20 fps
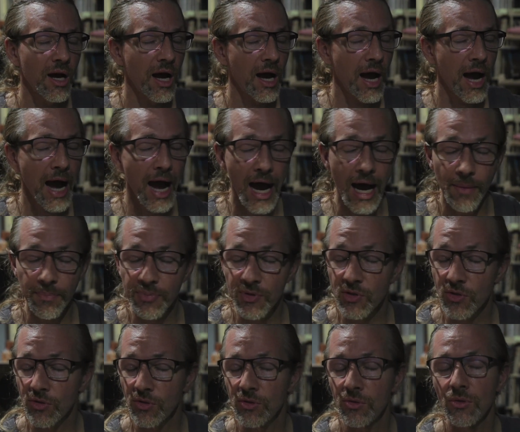
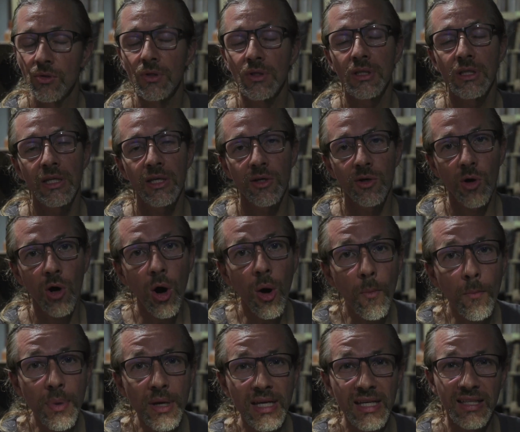absolutely,
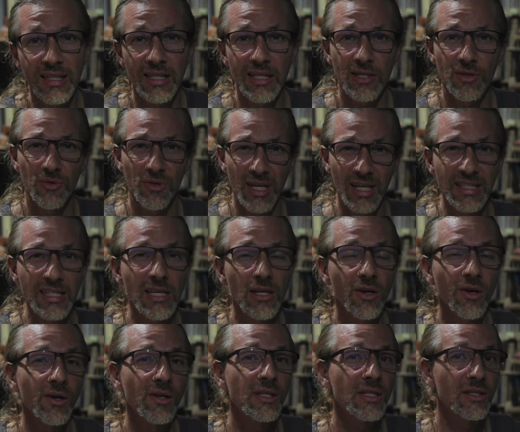completely,
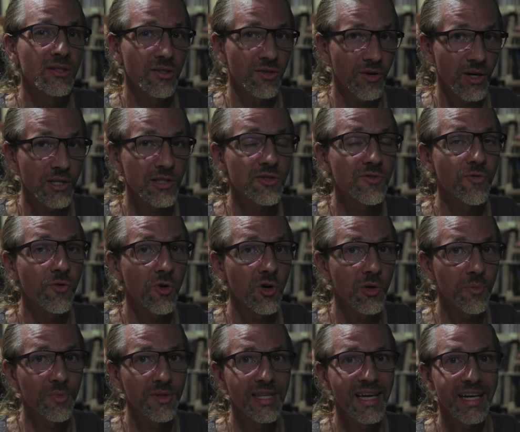radically
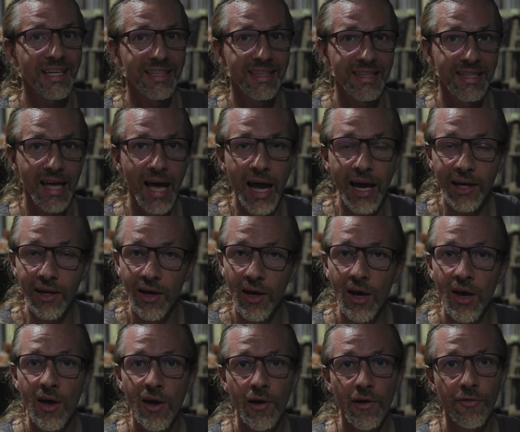transformed that deck
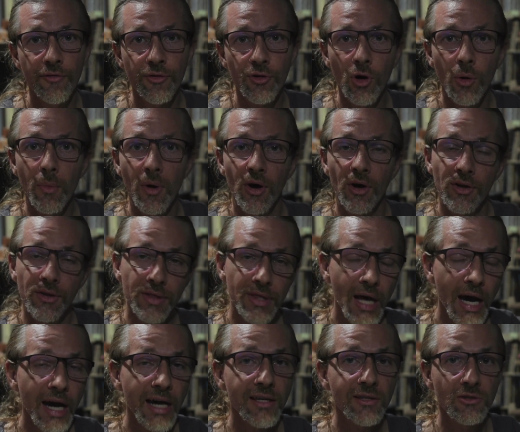from a
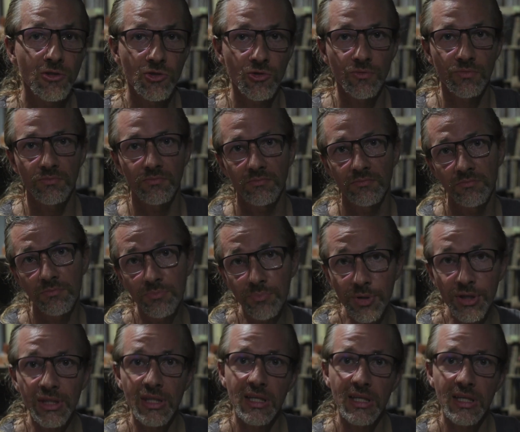nice, pretty